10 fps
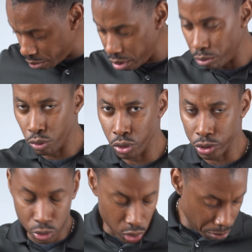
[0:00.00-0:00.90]
a little bit
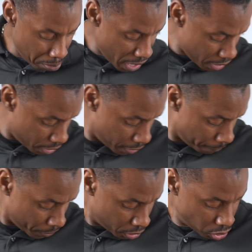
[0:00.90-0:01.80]
more to the back.
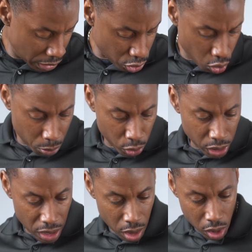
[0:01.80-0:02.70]
So that's how I'm
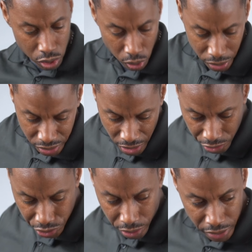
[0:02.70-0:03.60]
going to also
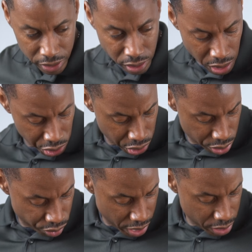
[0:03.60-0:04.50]
attach this
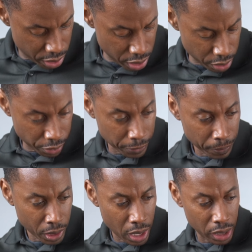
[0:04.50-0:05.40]
section right here
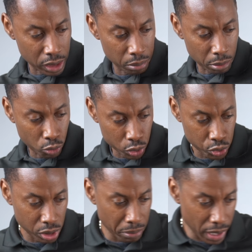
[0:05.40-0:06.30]
a little bit more
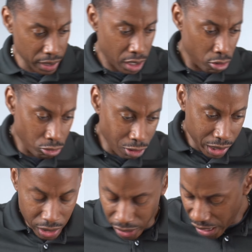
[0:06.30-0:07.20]
to the back
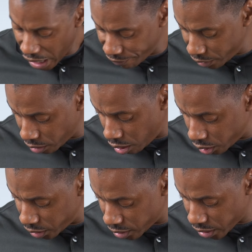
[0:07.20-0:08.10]
rather than having it
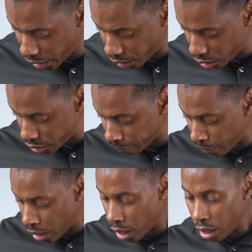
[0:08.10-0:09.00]
on the side. Because
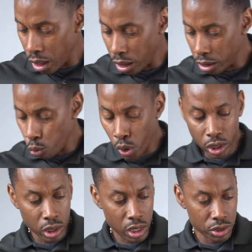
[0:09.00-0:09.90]
the one
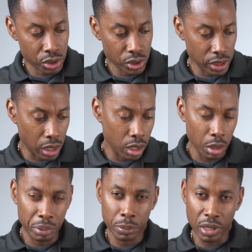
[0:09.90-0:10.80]
of the concerns that a lot
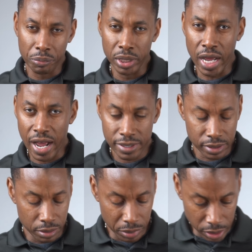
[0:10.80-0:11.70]
of people have been
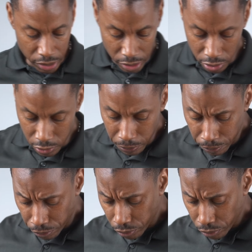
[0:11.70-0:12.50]
asking me is,